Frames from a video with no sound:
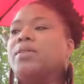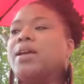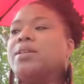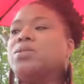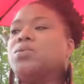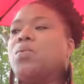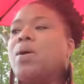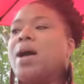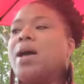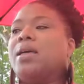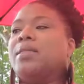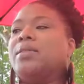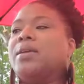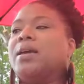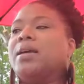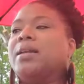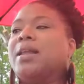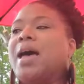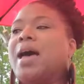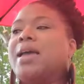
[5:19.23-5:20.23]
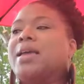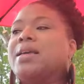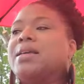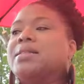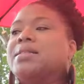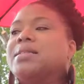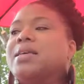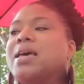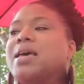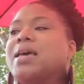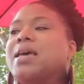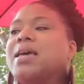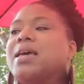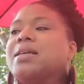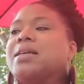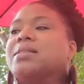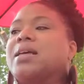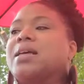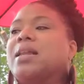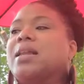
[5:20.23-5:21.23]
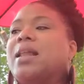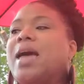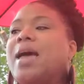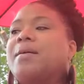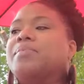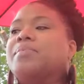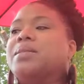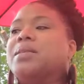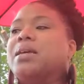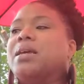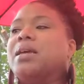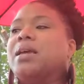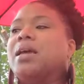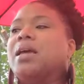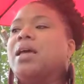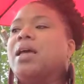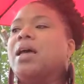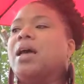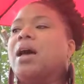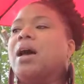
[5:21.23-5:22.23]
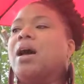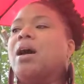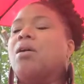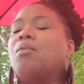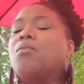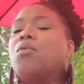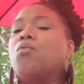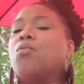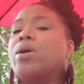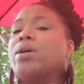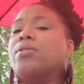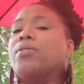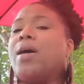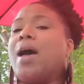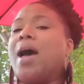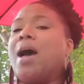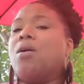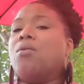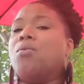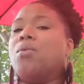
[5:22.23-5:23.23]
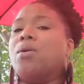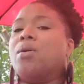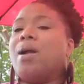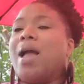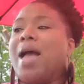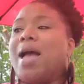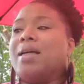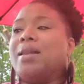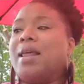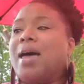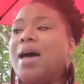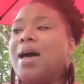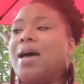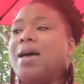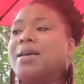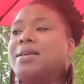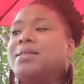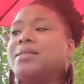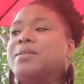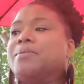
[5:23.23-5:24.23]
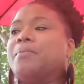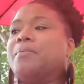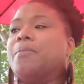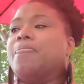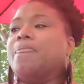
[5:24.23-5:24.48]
That's why the alliance is collapsing with our allies,